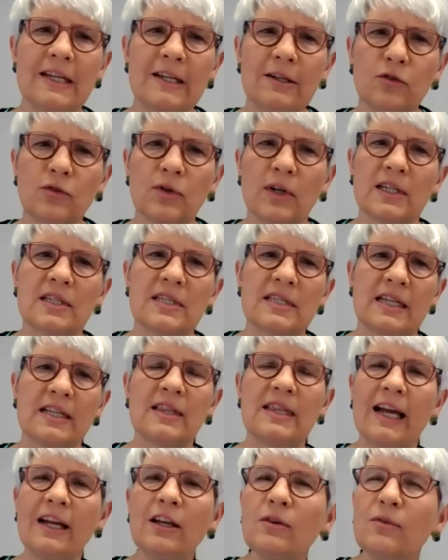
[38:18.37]
interest,
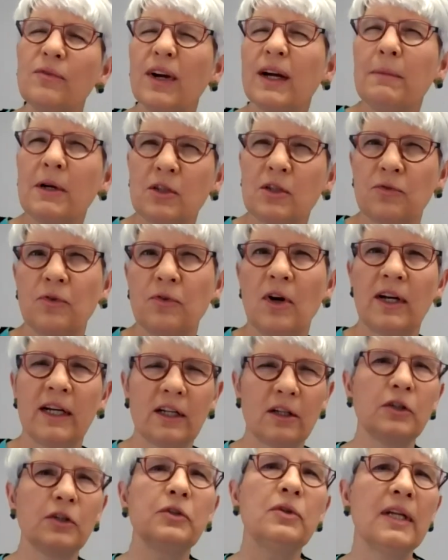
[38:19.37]
and thank you very much for
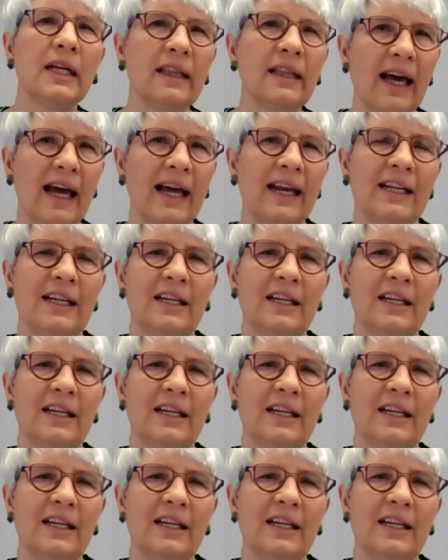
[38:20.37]
including that